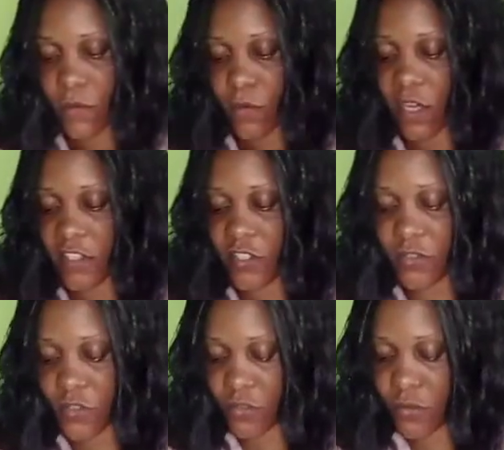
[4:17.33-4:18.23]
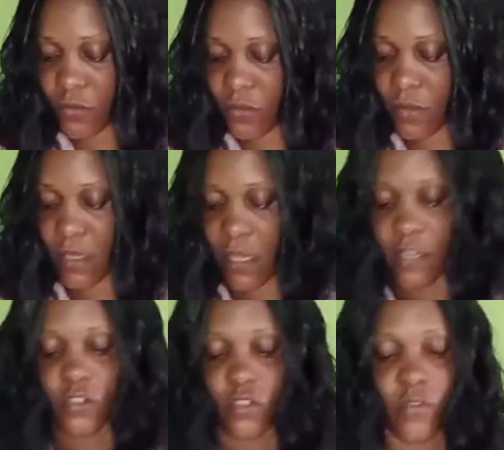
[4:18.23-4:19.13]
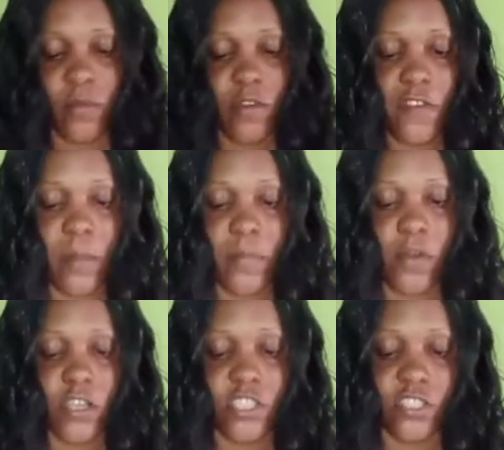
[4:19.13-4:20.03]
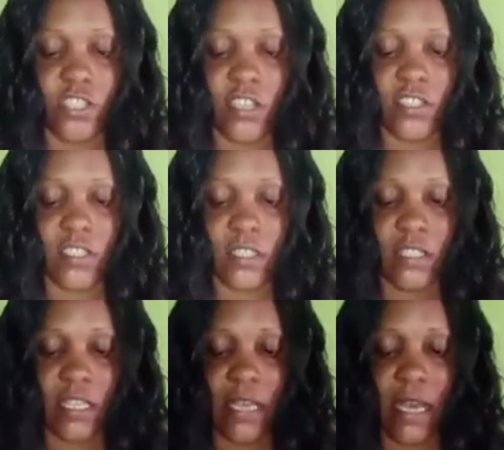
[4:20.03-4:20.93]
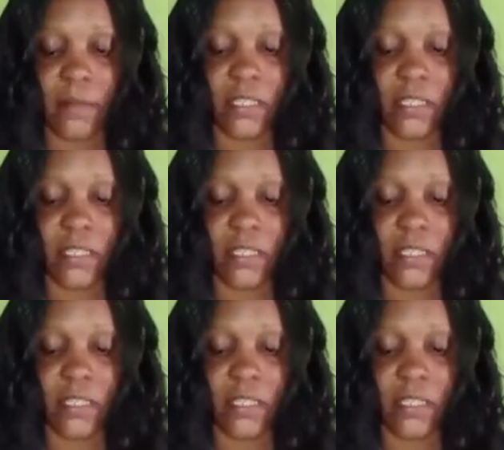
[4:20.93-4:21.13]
what you do, so remove your pouch, you just you